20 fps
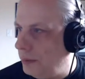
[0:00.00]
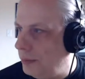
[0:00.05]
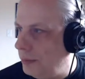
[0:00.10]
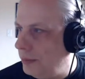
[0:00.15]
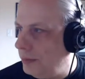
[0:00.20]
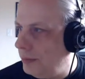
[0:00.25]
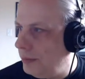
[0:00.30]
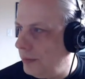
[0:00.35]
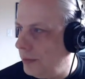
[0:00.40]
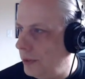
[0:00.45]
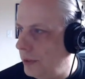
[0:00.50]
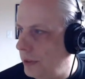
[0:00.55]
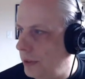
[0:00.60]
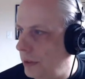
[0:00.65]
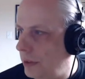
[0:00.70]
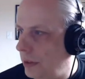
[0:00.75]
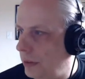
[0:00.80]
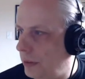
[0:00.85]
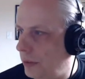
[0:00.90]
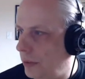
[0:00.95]

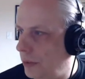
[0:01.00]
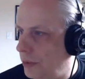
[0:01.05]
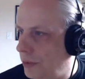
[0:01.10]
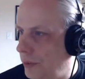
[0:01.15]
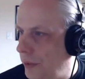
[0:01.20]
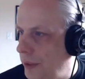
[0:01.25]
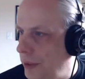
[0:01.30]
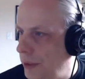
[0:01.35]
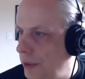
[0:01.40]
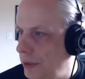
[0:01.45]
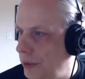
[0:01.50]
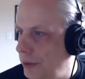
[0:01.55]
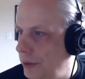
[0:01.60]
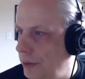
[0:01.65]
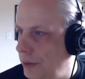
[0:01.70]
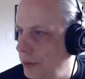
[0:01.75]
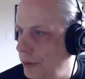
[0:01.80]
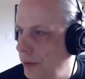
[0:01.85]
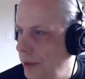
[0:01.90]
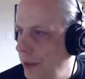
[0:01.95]
of course going
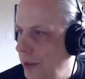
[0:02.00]
to